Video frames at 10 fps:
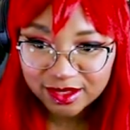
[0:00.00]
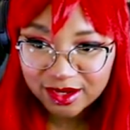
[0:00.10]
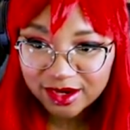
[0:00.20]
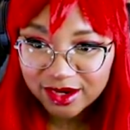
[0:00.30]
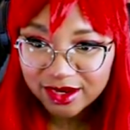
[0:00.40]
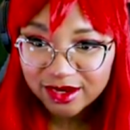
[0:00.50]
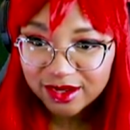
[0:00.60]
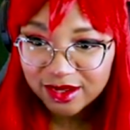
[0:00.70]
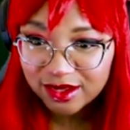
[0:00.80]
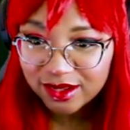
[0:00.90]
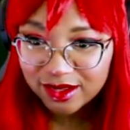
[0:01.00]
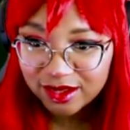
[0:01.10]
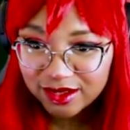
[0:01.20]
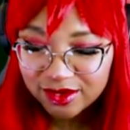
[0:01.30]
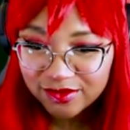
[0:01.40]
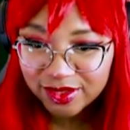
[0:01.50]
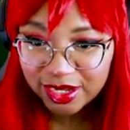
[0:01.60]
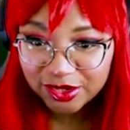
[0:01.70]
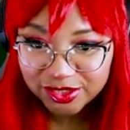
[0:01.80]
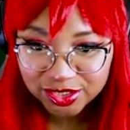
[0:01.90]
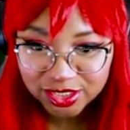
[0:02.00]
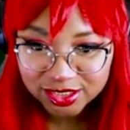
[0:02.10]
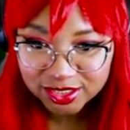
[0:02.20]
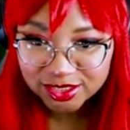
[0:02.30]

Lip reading: Alright, I don't like how dark